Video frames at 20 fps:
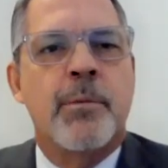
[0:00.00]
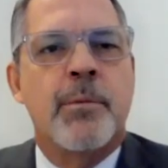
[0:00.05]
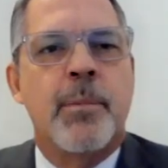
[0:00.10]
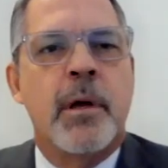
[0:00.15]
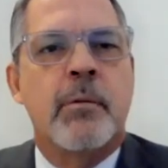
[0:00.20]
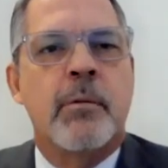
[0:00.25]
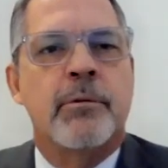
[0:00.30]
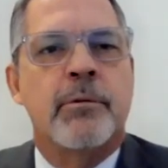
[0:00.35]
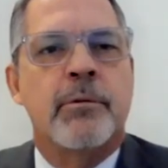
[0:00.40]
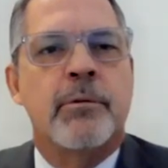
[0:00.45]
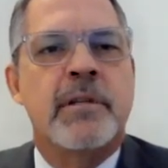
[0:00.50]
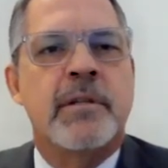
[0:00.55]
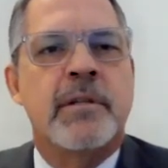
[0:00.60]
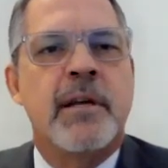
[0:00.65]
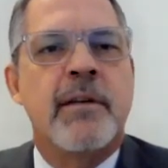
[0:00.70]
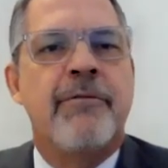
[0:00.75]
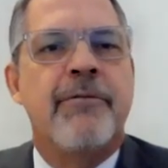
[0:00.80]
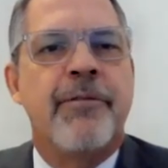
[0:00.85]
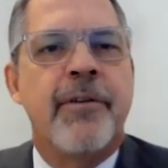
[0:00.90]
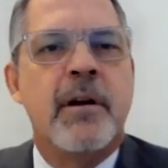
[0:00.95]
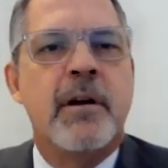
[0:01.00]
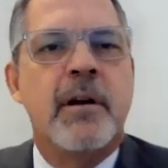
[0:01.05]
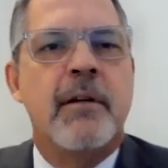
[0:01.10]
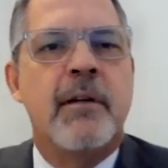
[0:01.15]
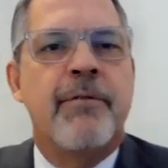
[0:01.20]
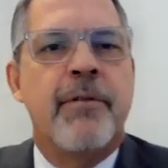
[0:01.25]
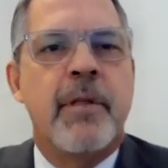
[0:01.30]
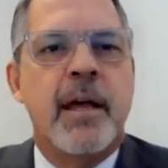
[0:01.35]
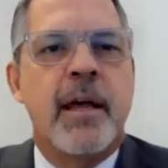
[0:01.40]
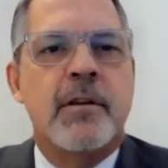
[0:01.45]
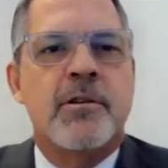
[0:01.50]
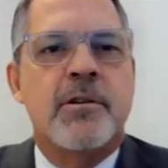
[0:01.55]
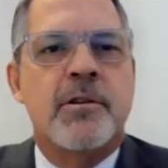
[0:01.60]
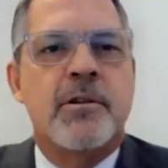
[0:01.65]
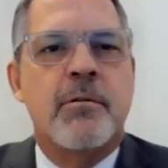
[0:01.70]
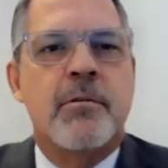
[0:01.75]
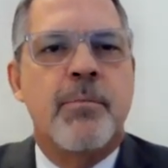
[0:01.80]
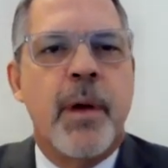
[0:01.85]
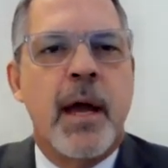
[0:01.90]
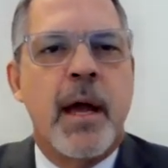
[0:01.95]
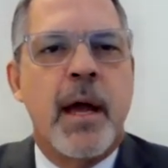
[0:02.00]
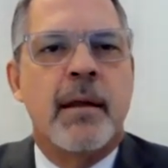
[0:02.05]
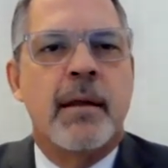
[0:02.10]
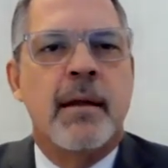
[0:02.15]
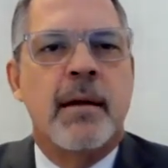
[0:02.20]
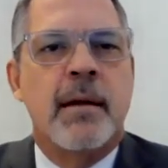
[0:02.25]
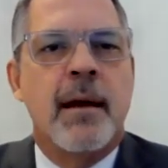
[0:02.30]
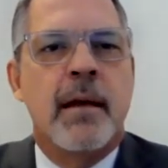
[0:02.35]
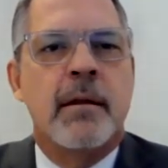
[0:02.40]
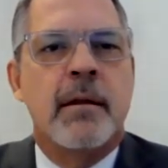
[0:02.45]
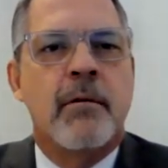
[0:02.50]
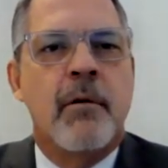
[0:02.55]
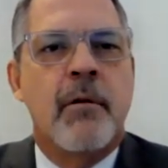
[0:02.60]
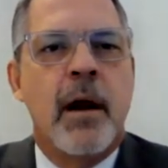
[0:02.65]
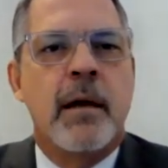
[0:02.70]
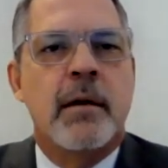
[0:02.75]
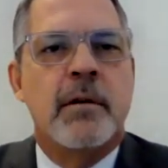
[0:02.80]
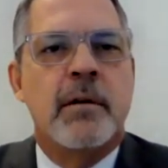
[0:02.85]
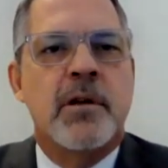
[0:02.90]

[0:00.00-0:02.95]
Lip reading: be able to receive funding for that student back in the 9th grade.